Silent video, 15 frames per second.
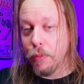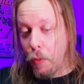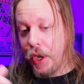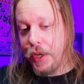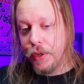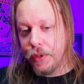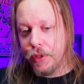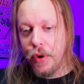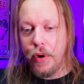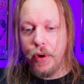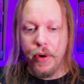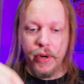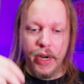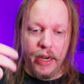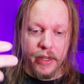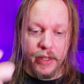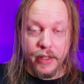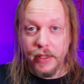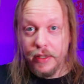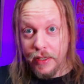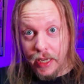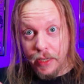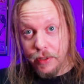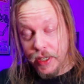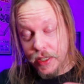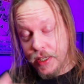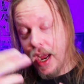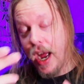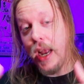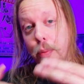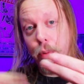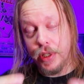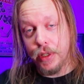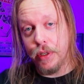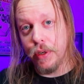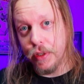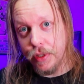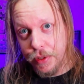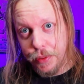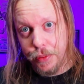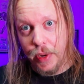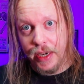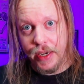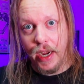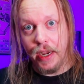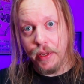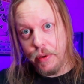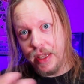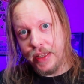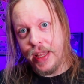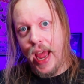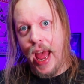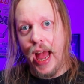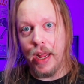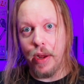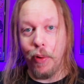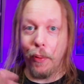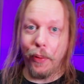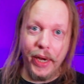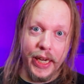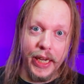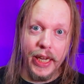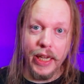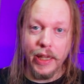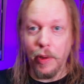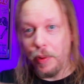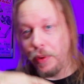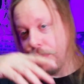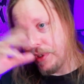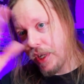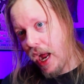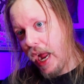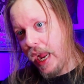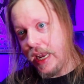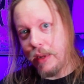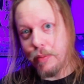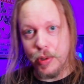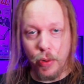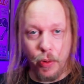wait your turn and then you decide what you're gonna do, and you attack or heal or use items